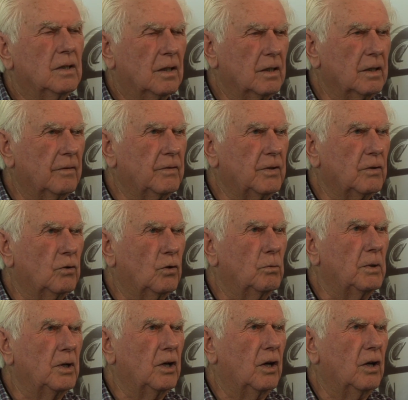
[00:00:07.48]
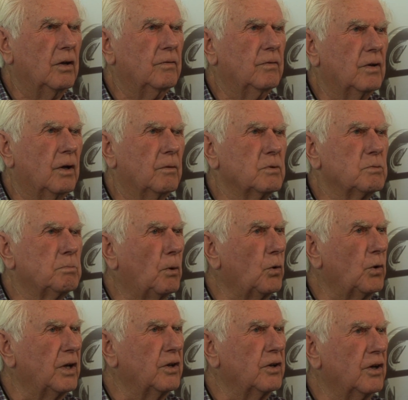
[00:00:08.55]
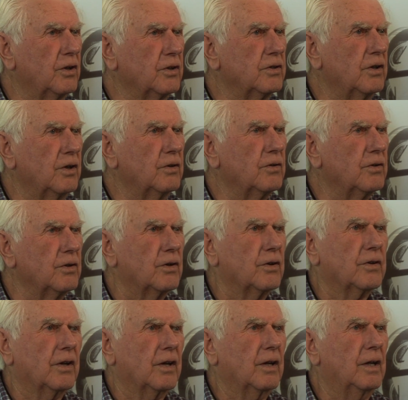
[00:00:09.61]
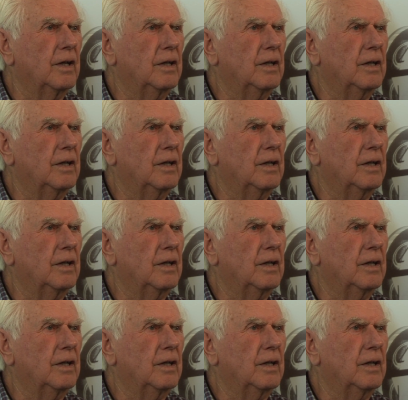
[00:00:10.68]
I lived here all my life and I was born in 1930.